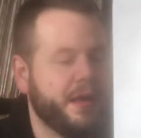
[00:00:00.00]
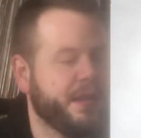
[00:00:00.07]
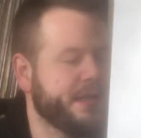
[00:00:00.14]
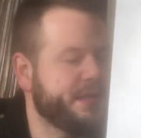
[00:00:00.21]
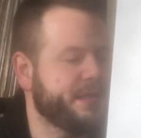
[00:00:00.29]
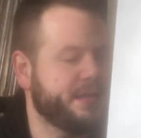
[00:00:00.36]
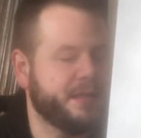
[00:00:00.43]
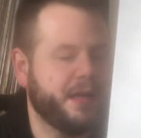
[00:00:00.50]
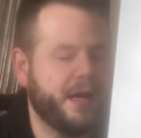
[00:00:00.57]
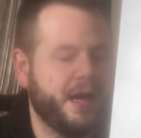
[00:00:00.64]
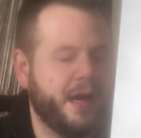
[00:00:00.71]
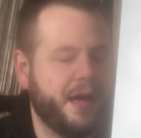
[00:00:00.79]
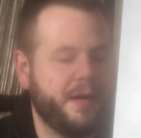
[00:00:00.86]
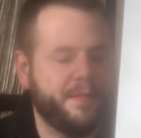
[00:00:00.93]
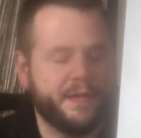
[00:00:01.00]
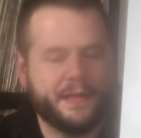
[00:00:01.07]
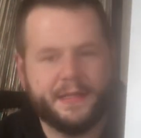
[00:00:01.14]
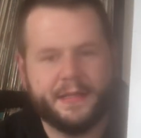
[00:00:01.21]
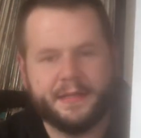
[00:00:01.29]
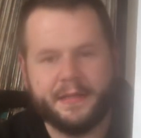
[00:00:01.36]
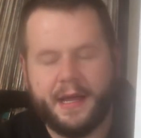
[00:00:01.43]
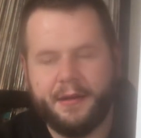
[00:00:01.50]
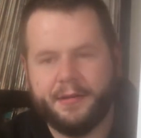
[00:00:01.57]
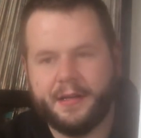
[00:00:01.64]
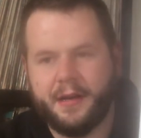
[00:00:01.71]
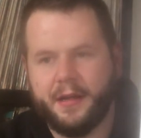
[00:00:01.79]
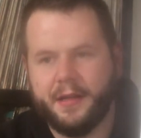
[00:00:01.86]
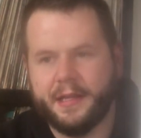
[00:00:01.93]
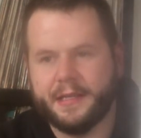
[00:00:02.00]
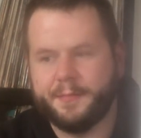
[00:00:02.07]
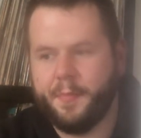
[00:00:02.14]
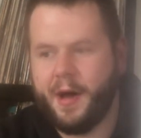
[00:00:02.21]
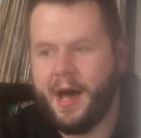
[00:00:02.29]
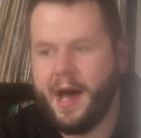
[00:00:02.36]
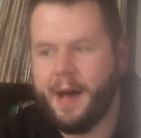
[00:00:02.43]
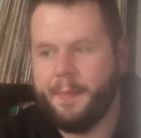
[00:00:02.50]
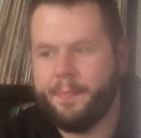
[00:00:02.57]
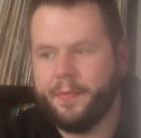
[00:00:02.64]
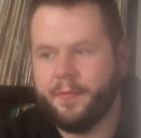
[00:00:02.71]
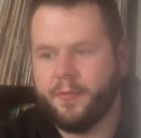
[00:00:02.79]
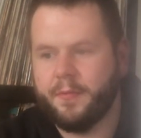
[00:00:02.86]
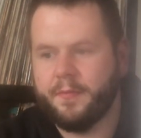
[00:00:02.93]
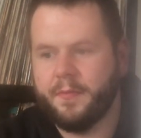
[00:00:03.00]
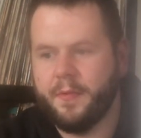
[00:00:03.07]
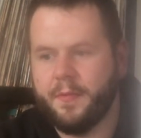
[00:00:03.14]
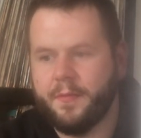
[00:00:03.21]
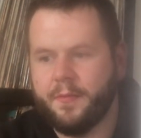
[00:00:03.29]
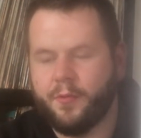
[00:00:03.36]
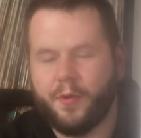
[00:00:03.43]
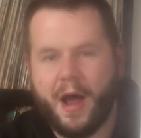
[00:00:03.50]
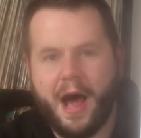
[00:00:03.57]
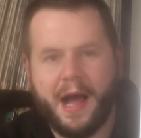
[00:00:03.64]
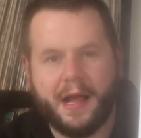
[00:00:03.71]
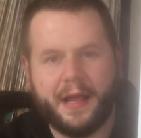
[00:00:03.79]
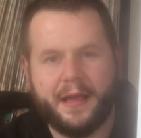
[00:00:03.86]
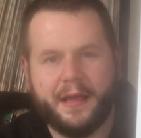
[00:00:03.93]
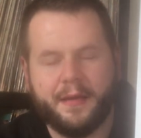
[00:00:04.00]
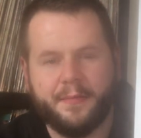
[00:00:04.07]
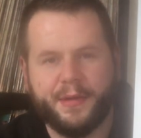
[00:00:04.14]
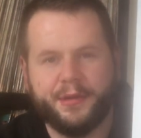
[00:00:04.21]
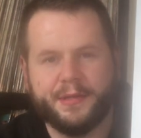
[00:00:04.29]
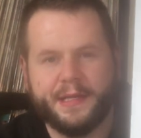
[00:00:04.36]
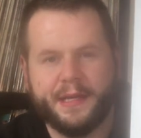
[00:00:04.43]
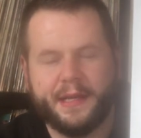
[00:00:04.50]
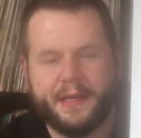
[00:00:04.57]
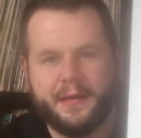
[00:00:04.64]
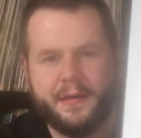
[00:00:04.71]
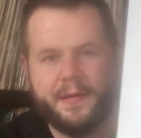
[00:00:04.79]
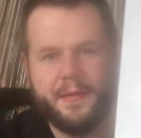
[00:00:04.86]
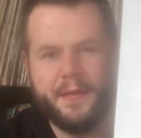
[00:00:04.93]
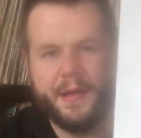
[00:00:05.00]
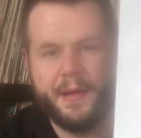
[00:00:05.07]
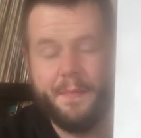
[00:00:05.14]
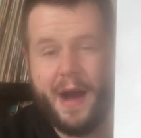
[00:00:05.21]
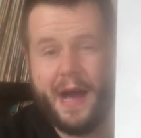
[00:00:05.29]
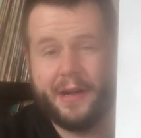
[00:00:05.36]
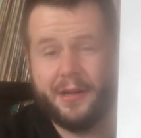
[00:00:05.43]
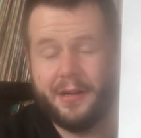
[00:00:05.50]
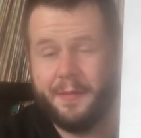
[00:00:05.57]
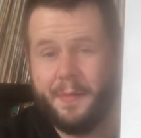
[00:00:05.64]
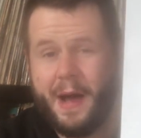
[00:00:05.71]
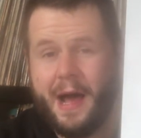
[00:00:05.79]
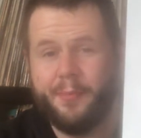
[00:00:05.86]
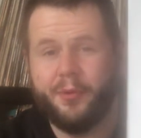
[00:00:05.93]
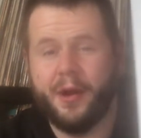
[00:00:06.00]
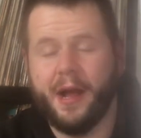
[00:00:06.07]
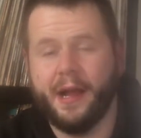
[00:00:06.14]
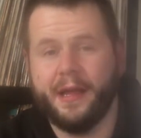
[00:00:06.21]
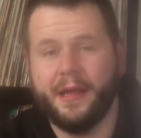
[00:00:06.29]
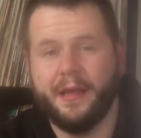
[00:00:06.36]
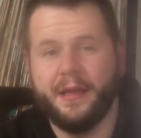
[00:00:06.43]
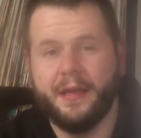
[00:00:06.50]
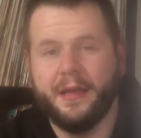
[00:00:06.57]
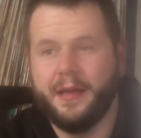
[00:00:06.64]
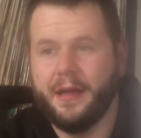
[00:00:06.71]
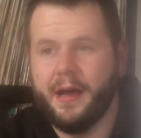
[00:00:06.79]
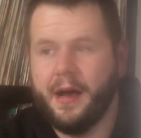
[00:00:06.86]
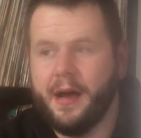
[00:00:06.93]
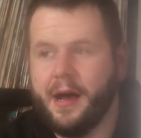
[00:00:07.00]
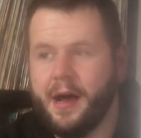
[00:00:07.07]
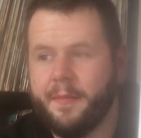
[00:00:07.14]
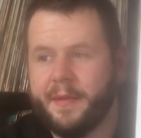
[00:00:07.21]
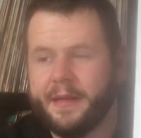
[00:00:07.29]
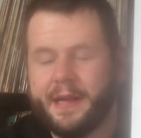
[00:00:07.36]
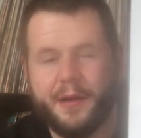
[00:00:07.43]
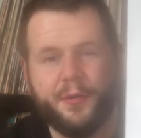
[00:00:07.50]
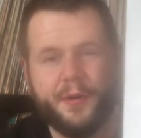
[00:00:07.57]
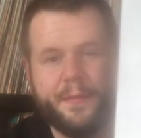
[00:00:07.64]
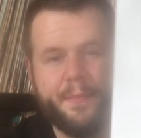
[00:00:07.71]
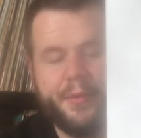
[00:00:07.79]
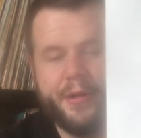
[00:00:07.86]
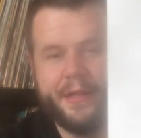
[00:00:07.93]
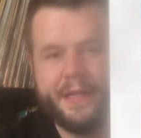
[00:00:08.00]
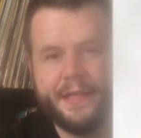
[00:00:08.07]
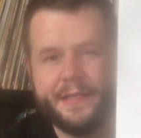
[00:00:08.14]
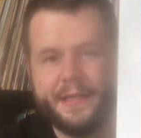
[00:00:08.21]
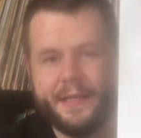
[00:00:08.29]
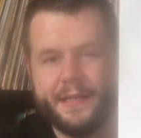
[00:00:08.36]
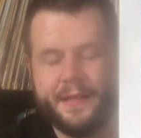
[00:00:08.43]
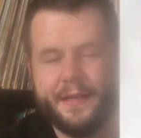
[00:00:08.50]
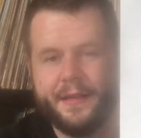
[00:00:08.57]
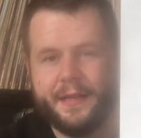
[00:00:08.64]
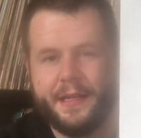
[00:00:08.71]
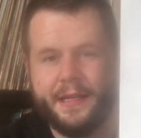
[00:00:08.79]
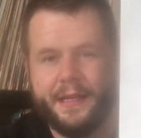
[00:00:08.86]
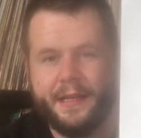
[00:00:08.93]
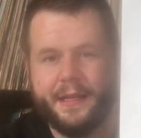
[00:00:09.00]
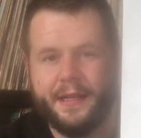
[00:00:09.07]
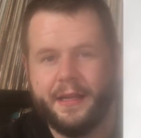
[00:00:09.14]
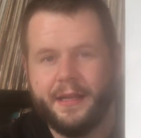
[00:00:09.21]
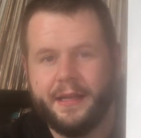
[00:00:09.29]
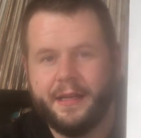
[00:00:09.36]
this is, I would call this pop rock music, modern pop rock, and I would put this in the